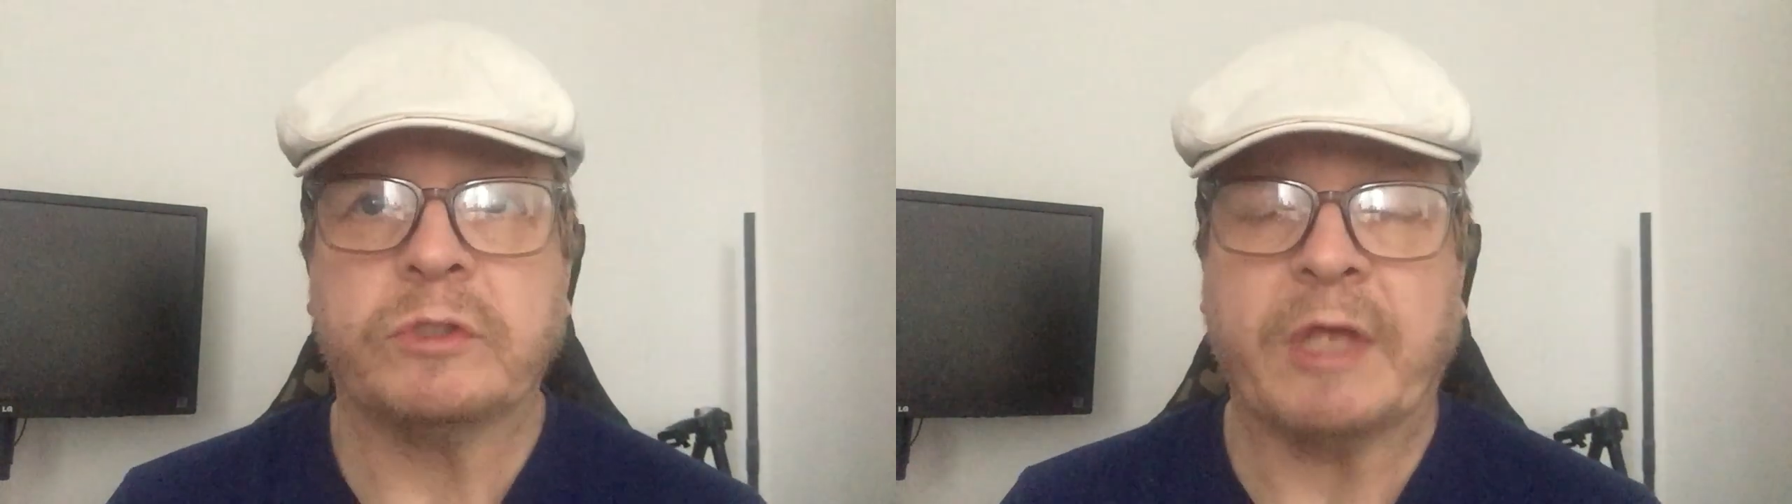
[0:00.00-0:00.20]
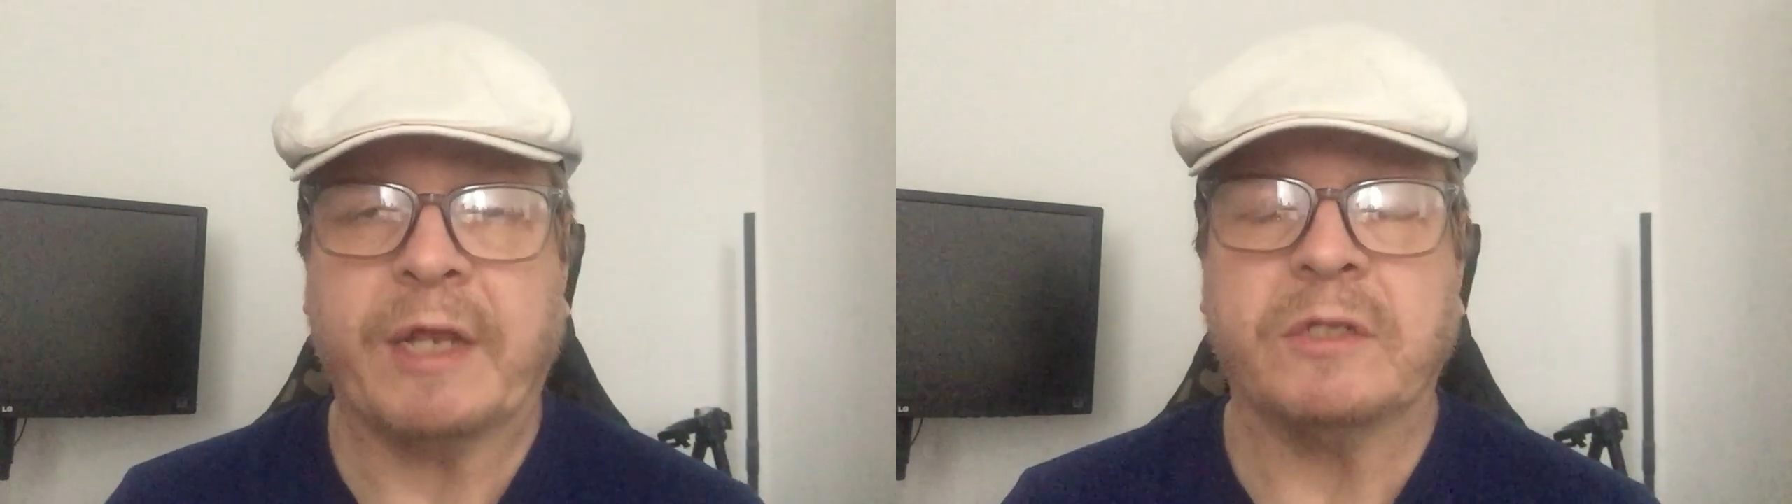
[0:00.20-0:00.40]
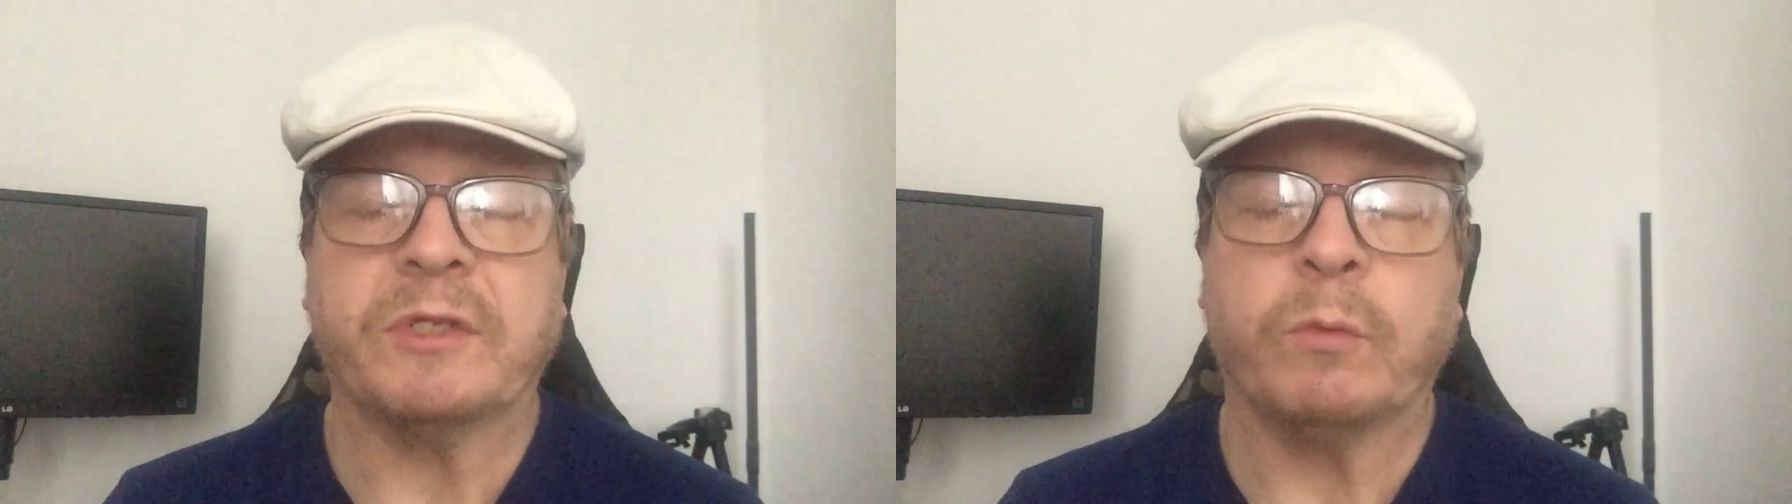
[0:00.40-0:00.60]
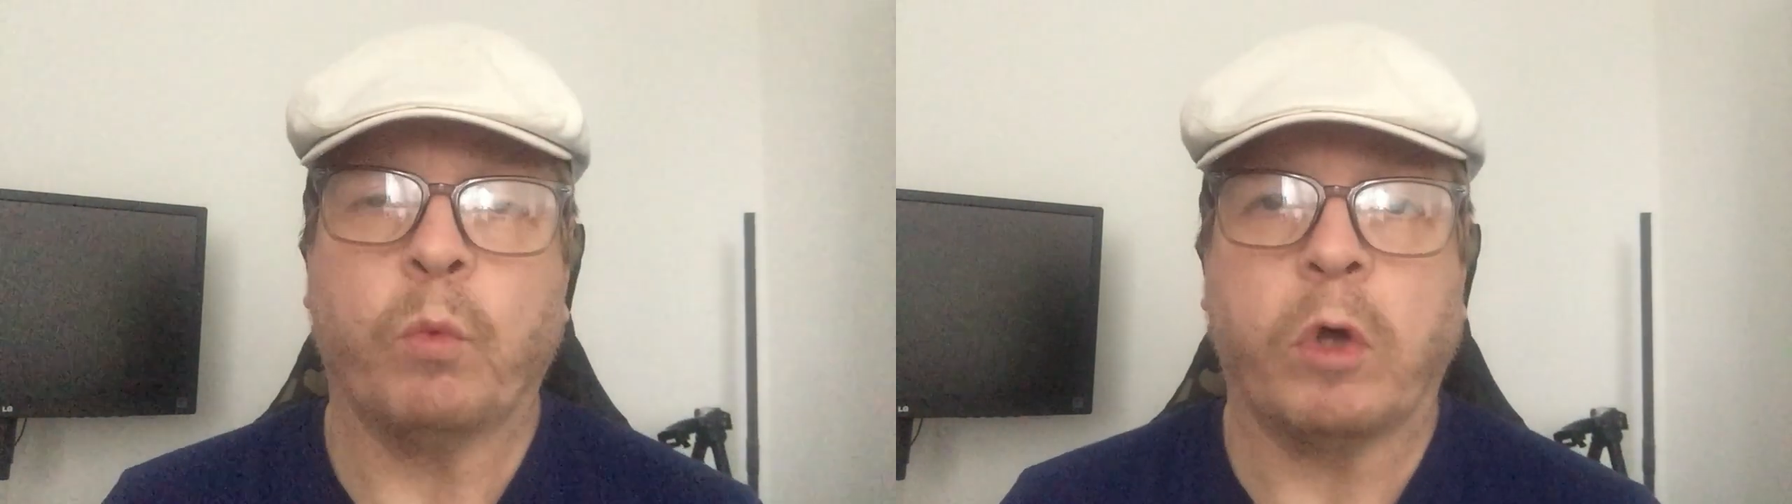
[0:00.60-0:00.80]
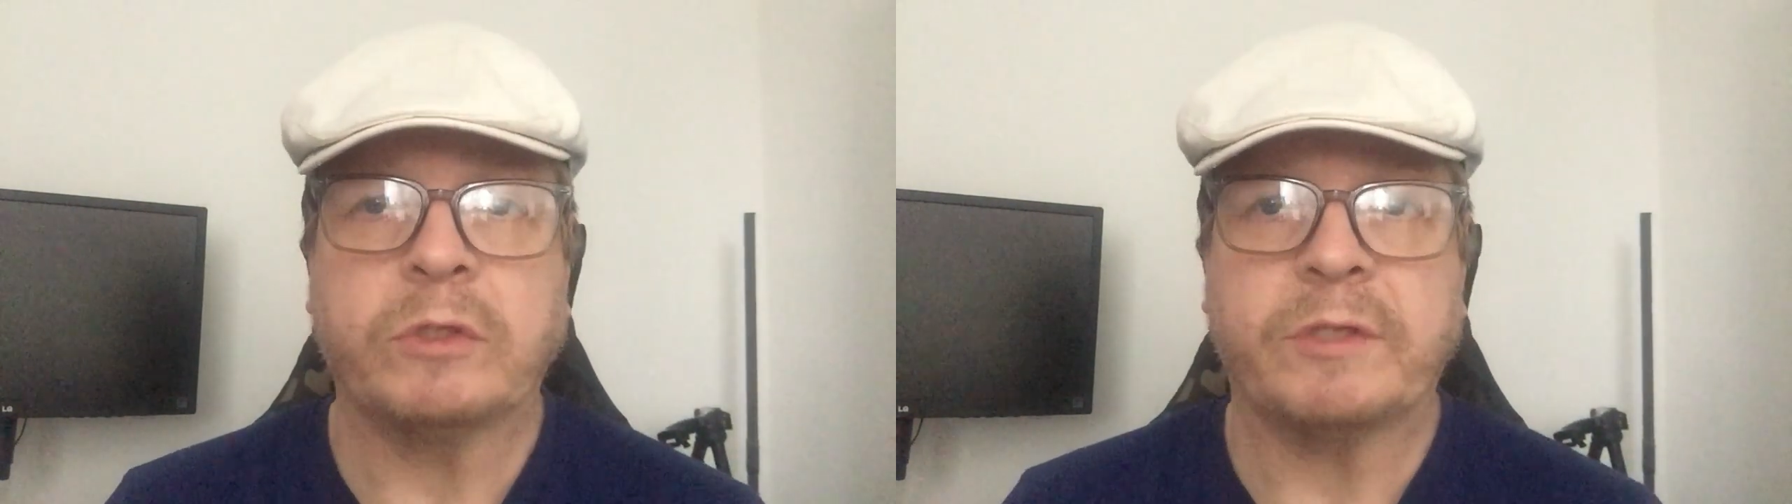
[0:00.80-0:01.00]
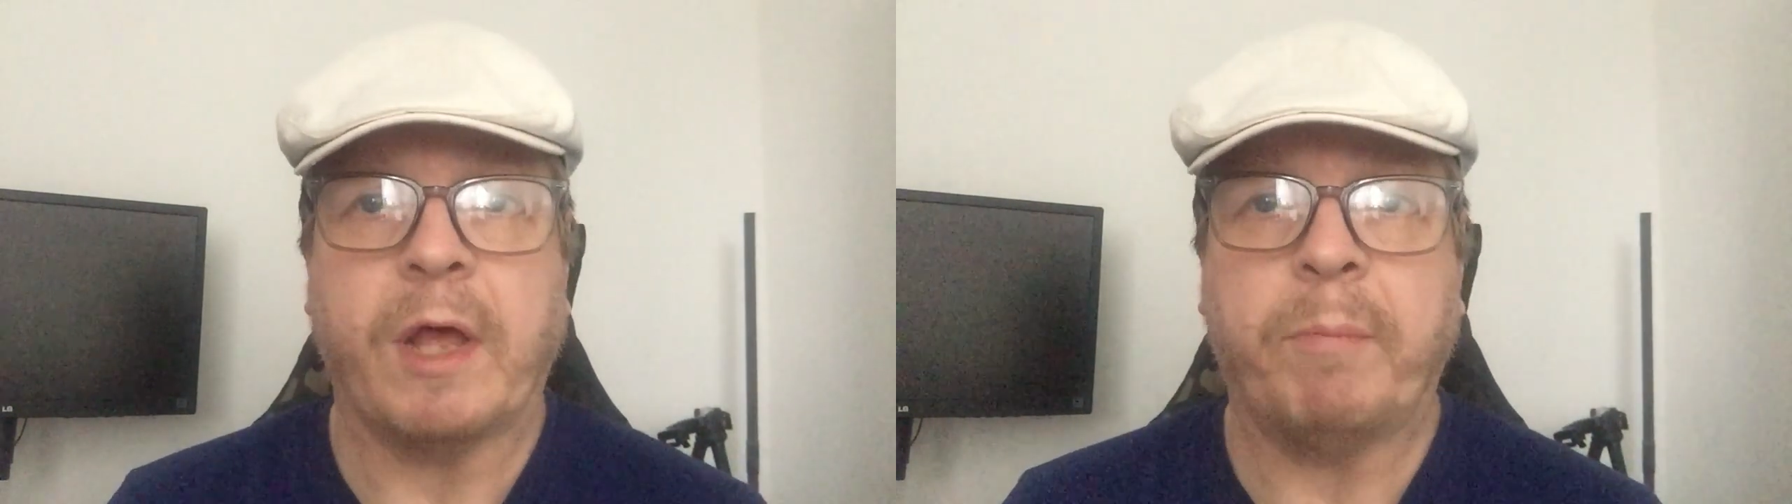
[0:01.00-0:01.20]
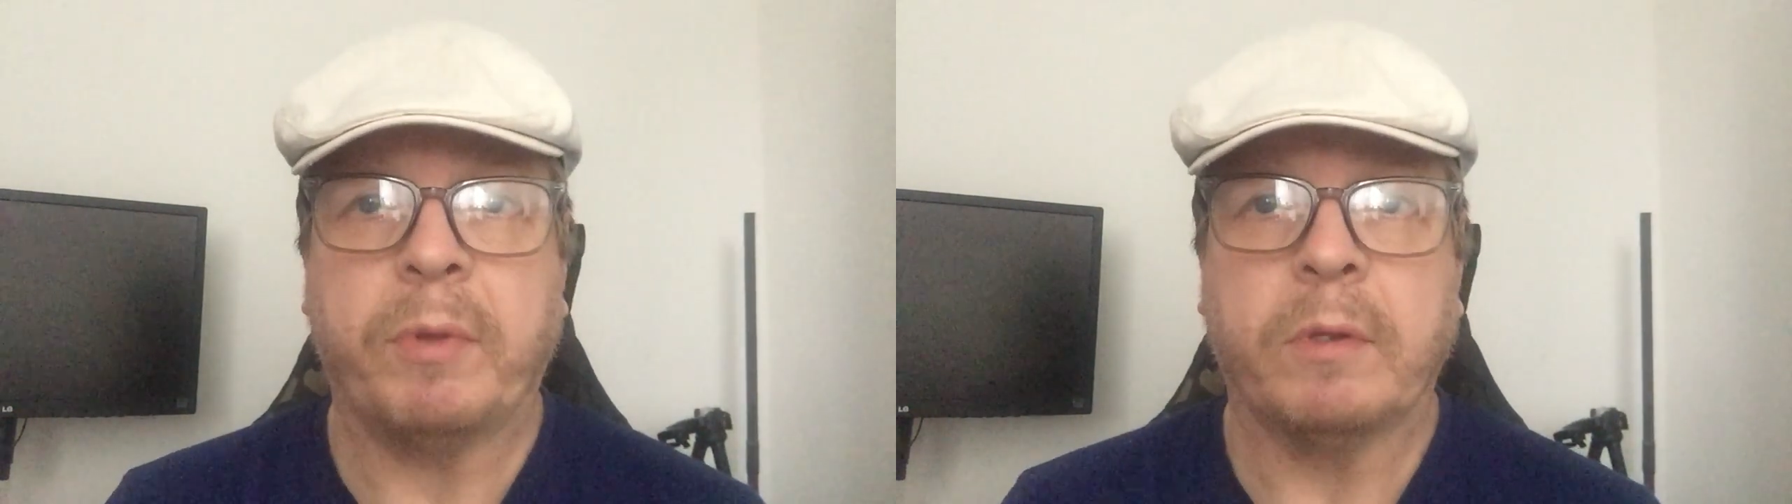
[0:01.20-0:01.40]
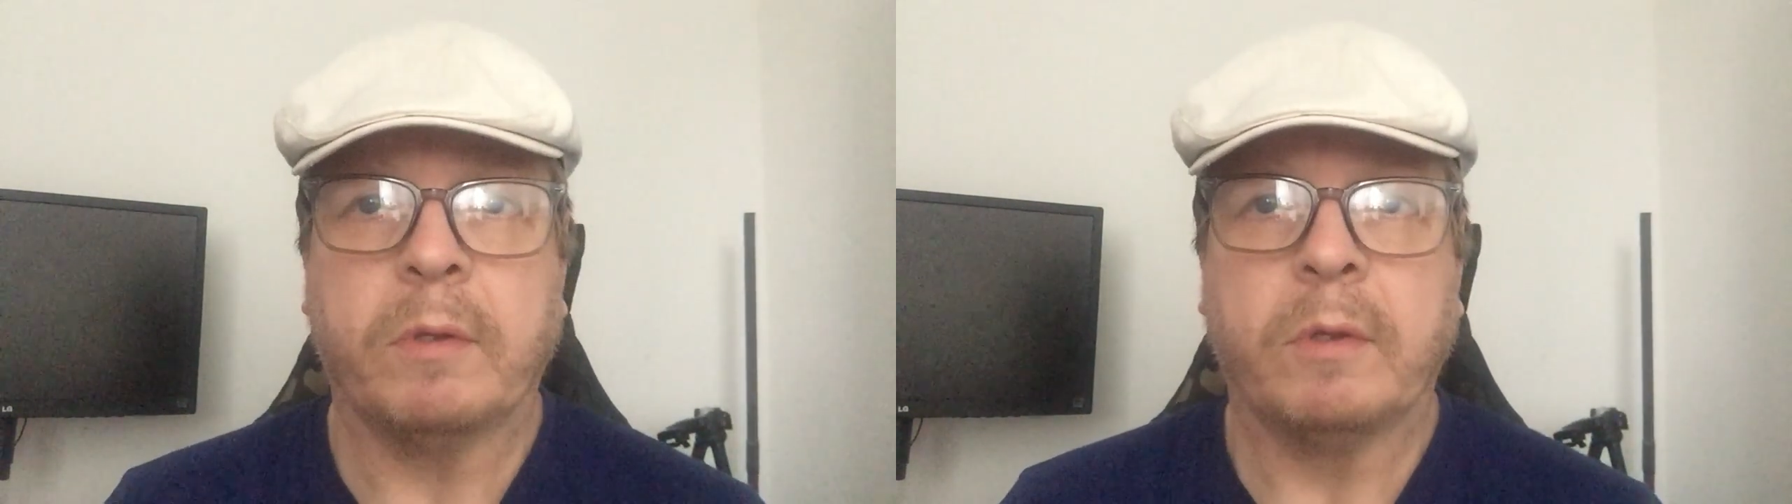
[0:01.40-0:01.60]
settings in WhatsApp